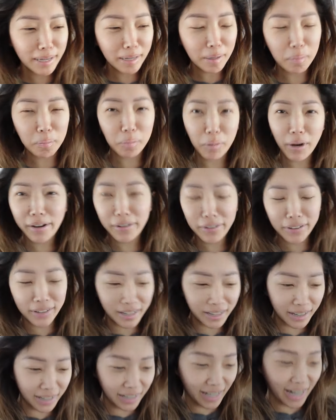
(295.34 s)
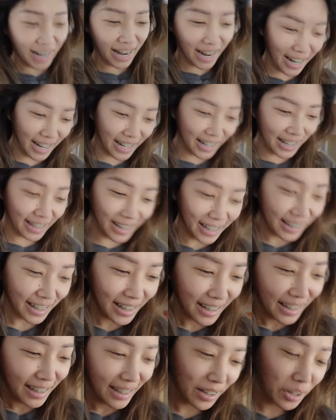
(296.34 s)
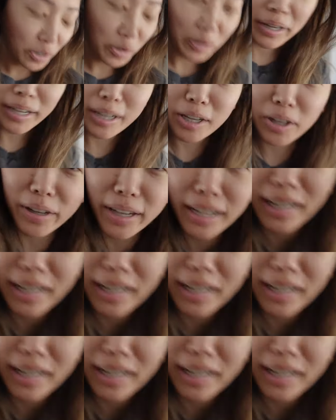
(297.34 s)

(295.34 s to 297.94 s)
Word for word: some breakfast today. The corgis are